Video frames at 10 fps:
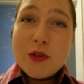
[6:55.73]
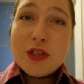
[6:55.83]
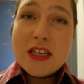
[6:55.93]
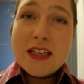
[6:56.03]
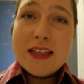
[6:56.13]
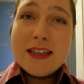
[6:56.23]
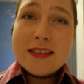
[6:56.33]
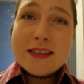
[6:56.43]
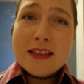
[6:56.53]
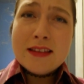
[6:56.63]
she
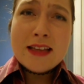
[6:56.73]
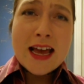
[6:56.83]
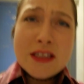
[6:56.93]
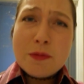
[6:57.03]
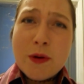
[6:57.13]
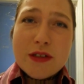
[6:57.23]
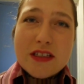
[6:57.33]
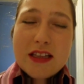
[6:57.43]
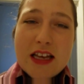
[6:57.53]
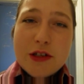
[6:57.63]
is the last
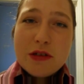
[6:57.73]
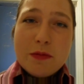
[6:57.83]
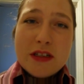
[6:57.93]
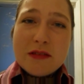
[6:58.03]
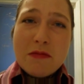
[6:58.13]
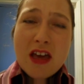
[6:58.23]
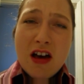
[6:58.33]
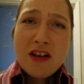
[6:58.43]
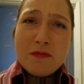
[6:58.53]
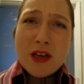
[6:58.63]
person that should piss me
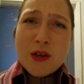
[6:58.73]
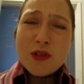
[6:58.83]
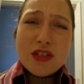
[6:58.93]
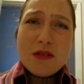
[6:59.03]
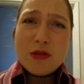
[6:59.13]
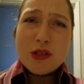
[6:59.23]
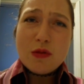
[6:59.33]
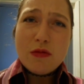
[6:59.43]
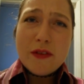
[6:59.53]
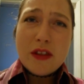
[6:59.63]
off, because she was
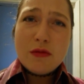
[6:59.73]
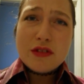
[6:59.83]
the one that